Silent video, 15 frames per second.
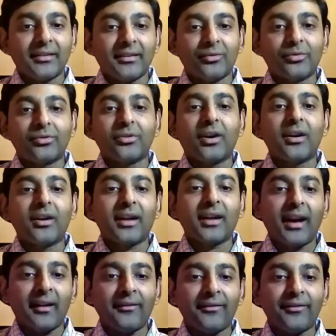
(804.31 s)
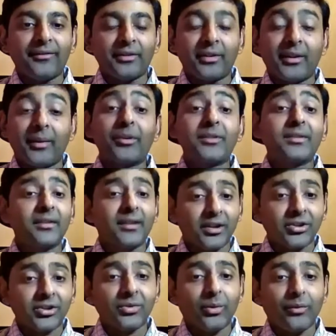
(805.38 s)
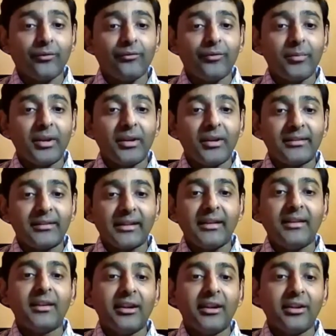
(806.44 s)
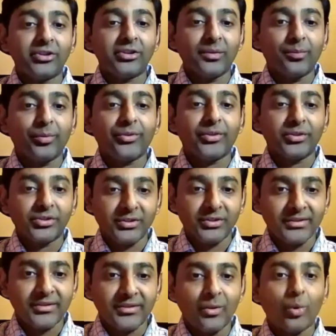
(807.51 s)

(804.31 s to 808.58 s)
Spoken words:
you do not have the representation of women in senior leadership positions